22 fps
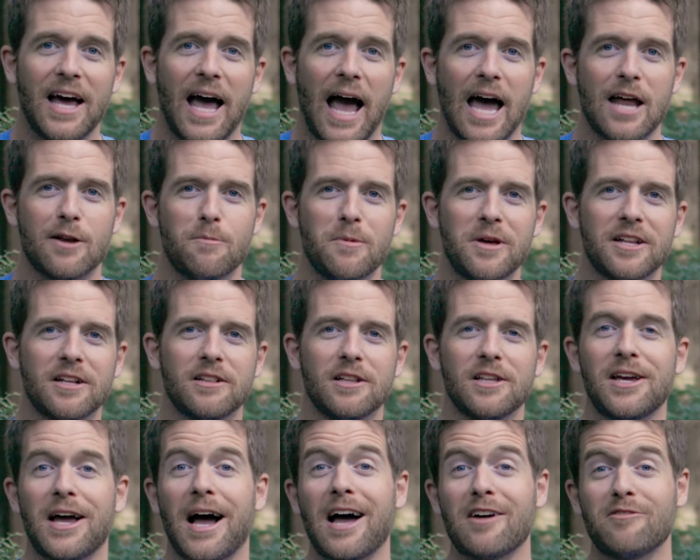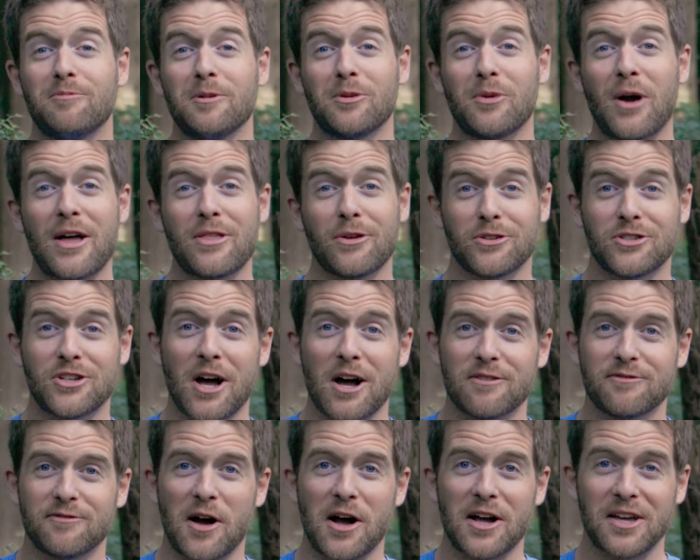Admittedly, I've been rather
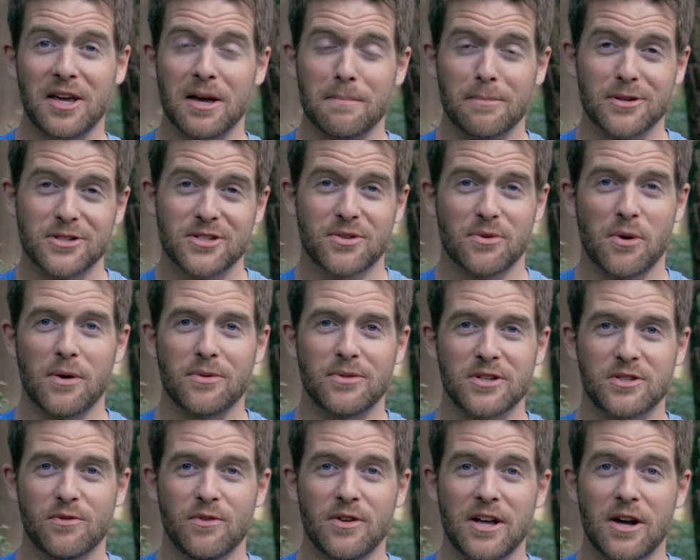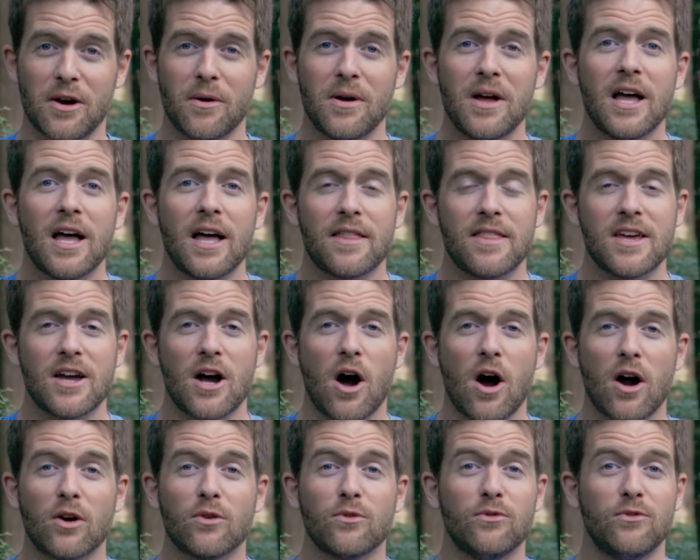tough on gimbals throughout this video. They
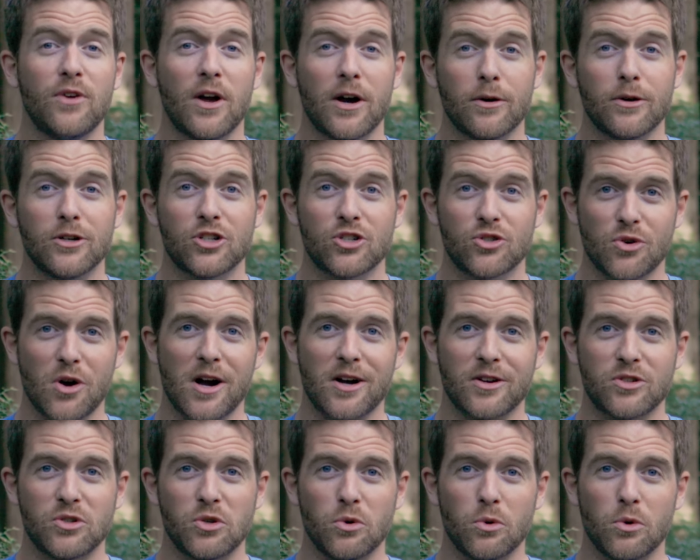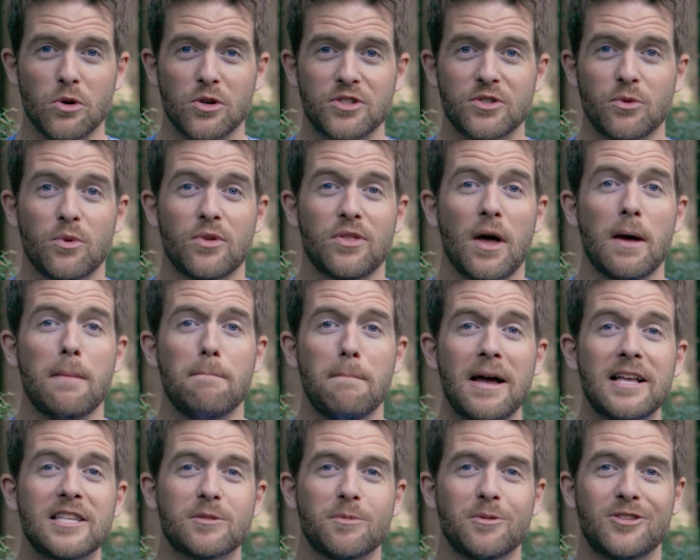are very strong tools with
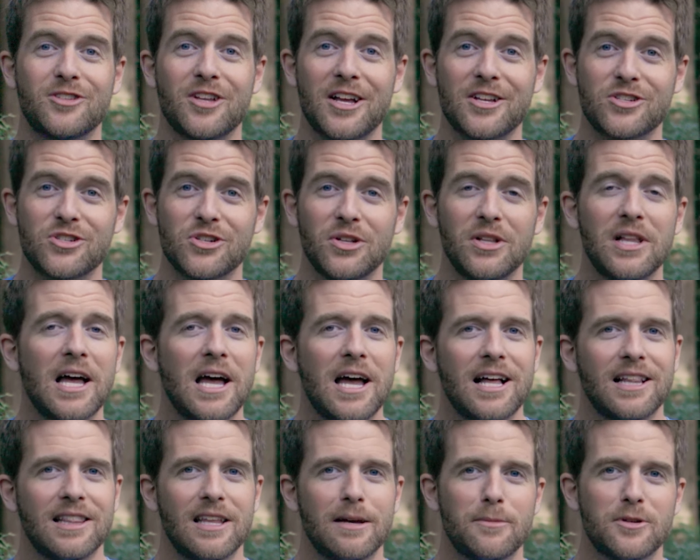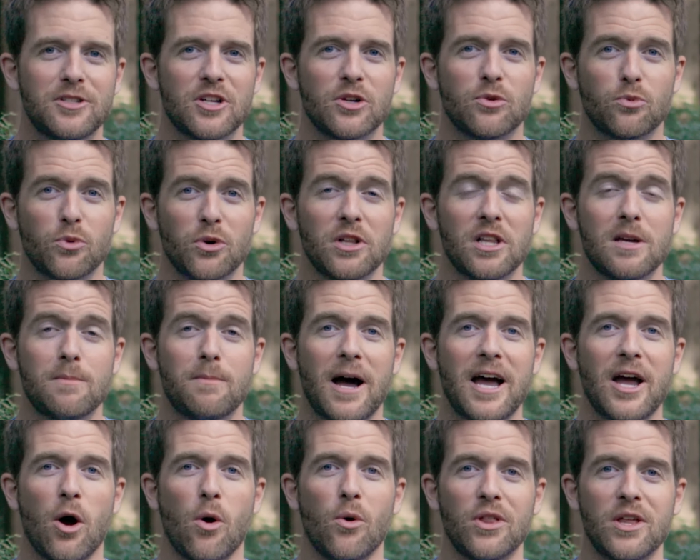immense potential, limited really
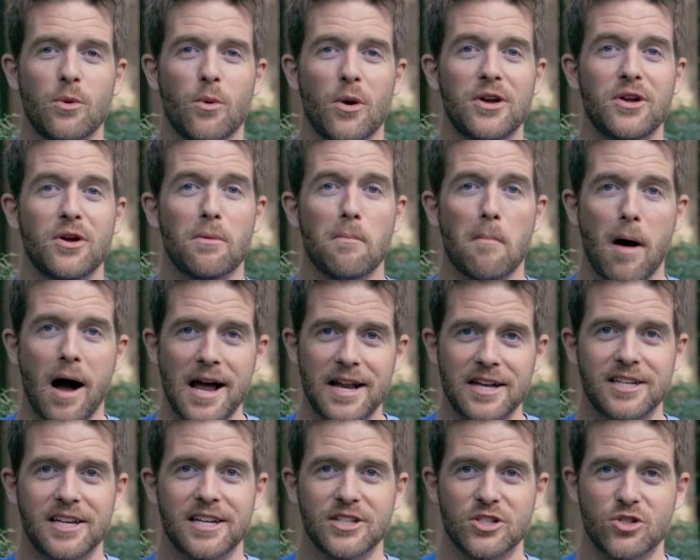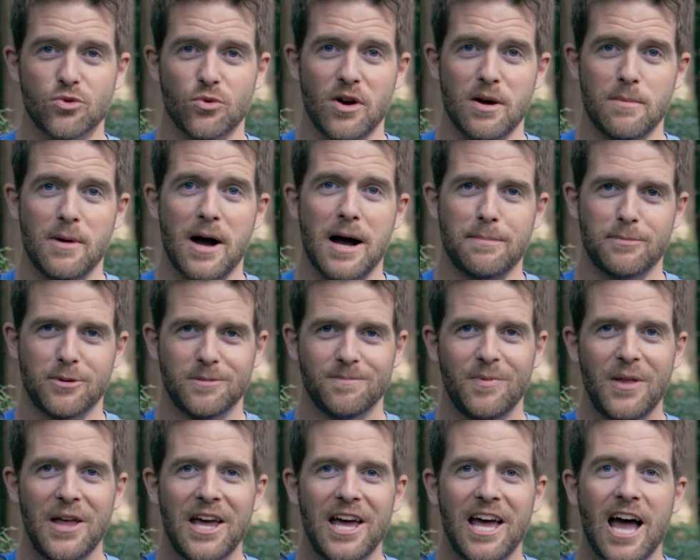by only what your mind can dream up.
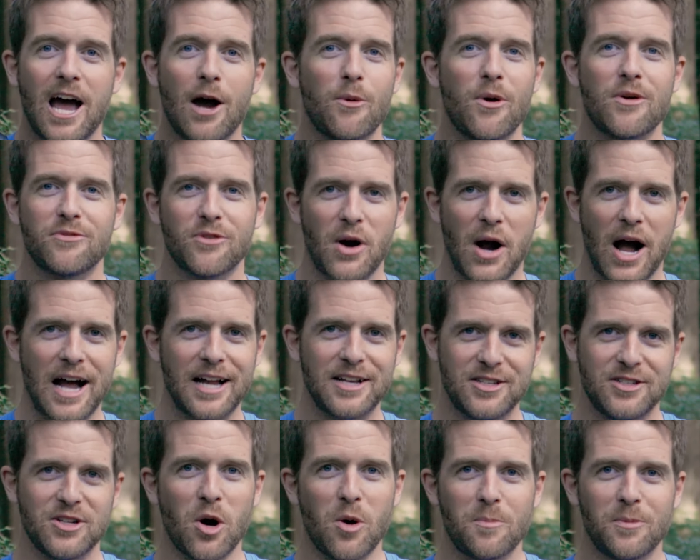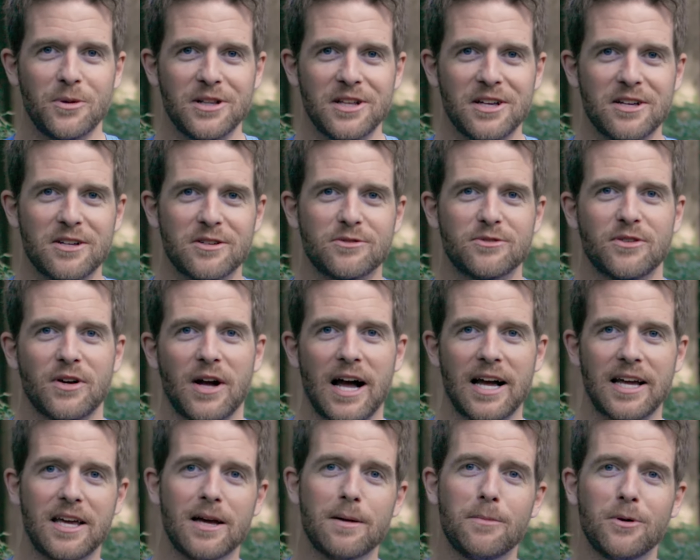However, I don't believe
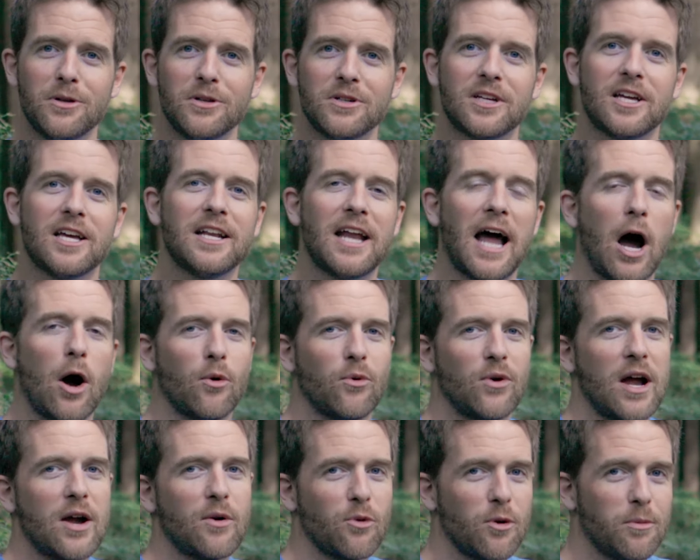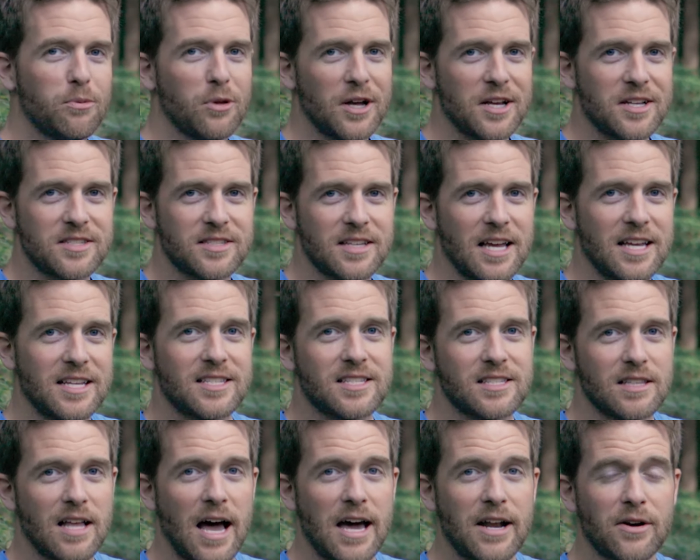a gimbal can outright replace a
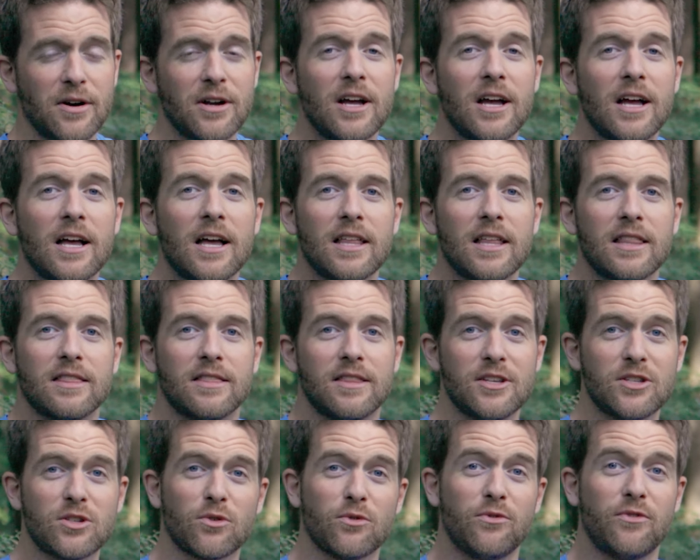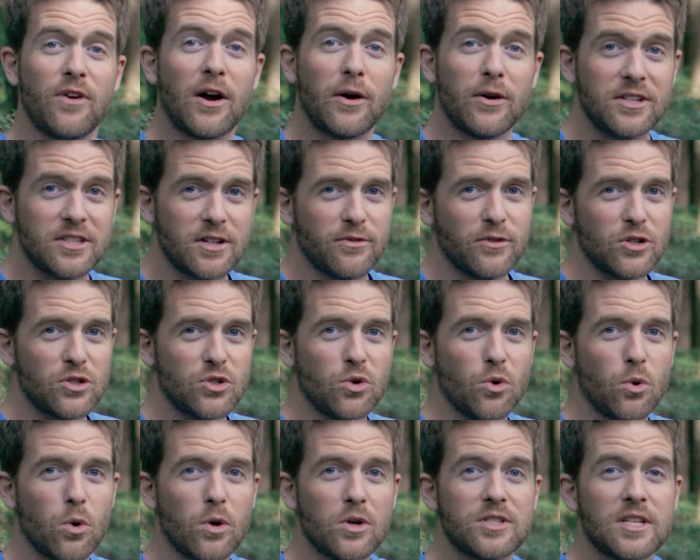slider. These are very different
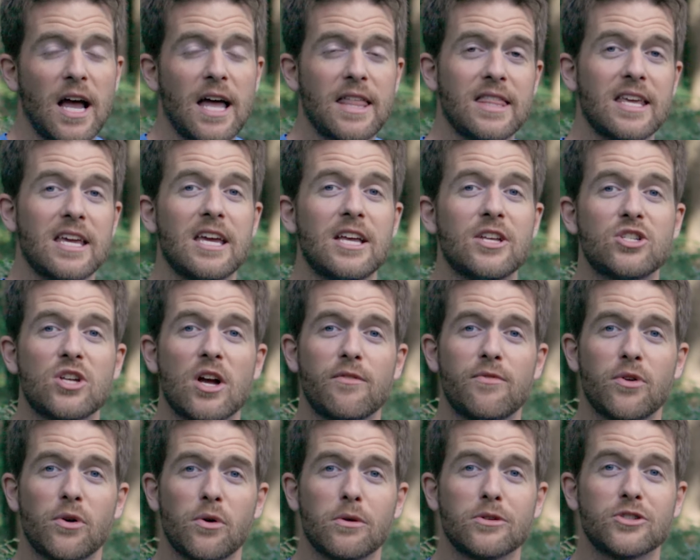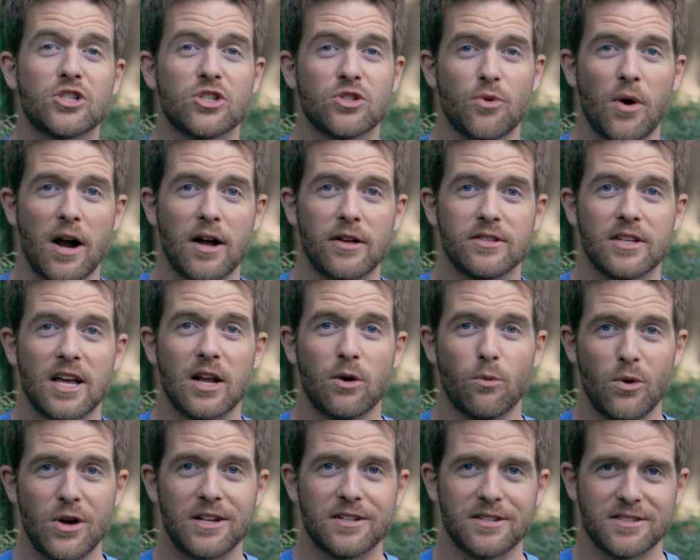tools, and they each have their own strengths and
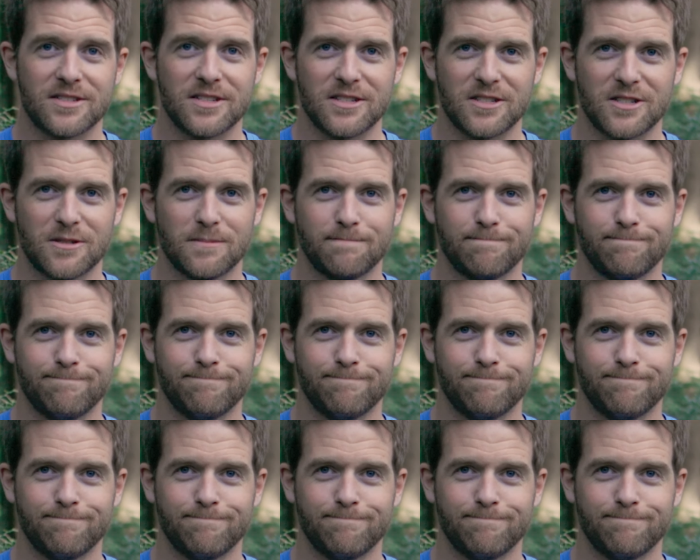weaknesses.